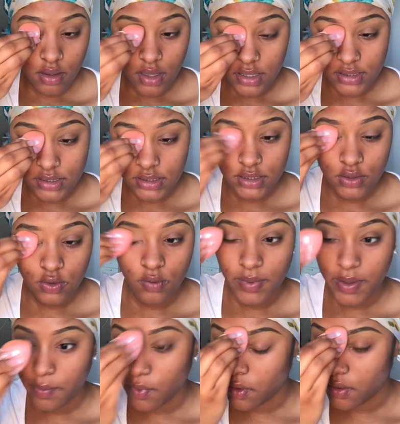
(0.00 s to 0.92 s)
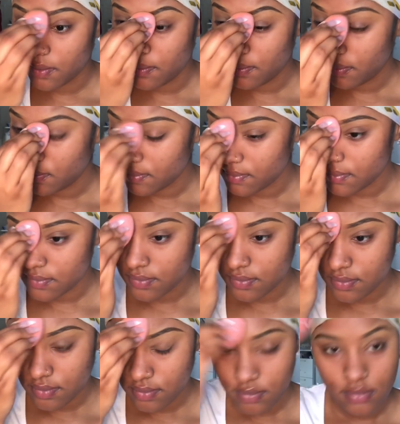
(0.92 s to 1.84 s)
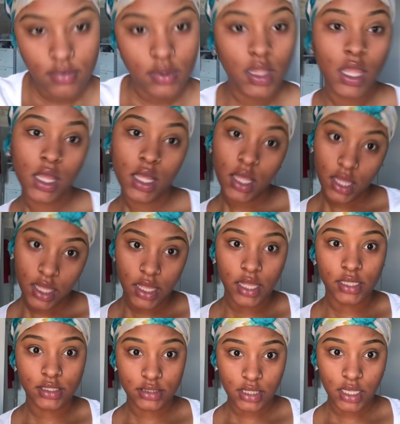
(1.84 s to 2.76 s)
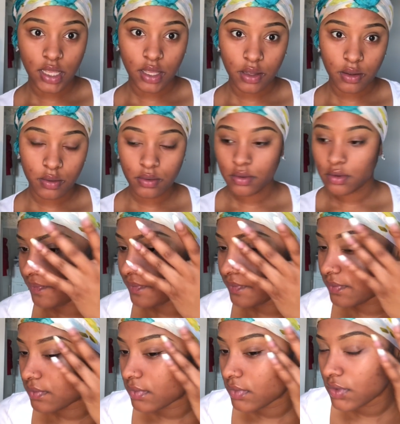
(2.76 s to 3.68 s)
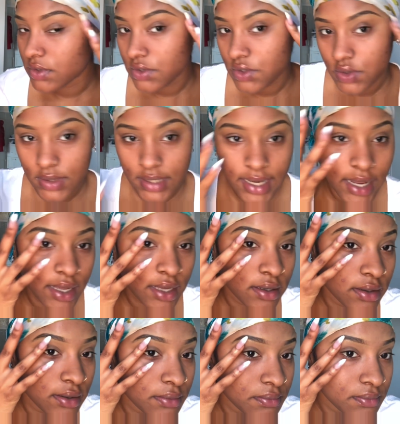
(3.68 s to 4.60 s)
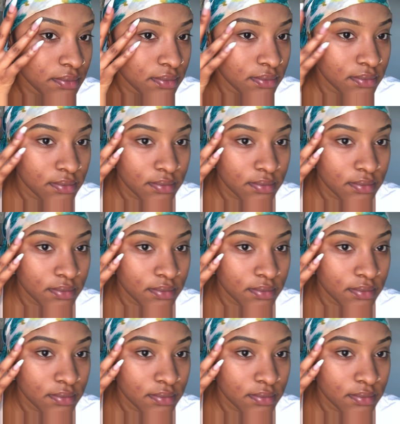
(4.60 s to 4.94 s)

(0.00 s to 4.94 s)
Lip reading: and still be bomb as hell. Do you like them?